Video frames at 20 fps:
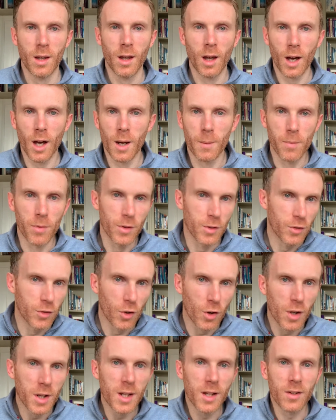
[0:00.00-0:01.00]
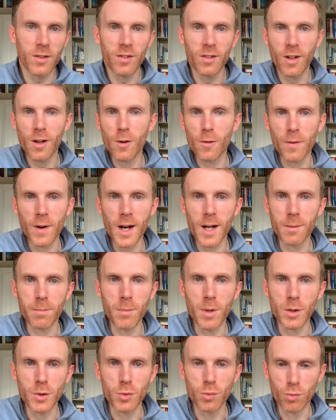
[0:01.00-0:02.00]
The journey itself had
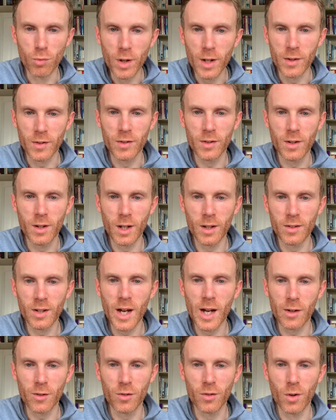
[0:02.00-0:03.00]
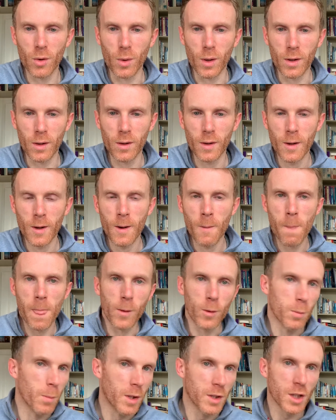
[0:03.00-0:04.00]
much risk attached to it.
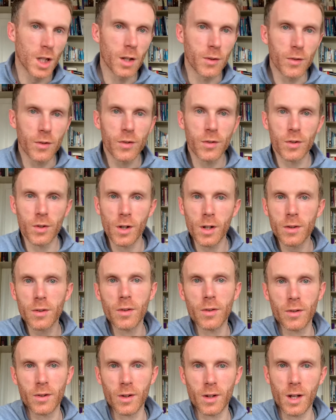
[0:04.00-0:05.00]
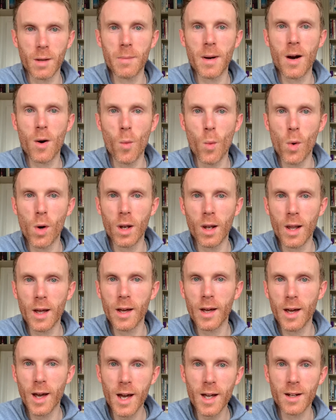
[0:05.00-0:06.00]
There was much uncertainty about what
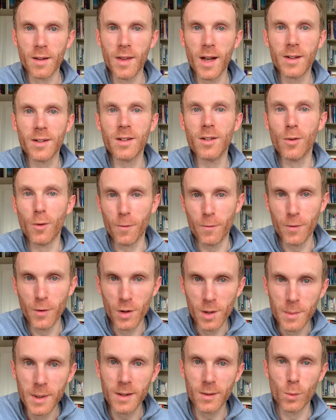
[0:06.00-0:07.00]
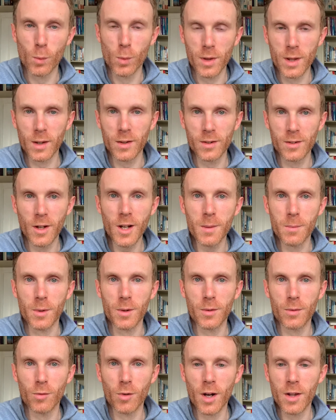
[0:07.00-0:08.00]
lay ahead, and that did not fill them with
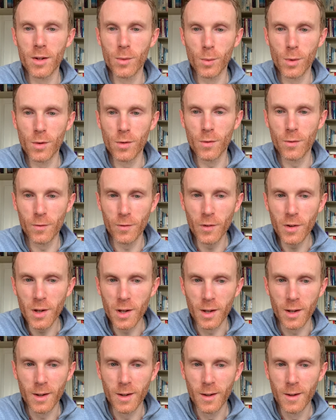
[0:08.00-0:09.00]
excitement, rather with fear.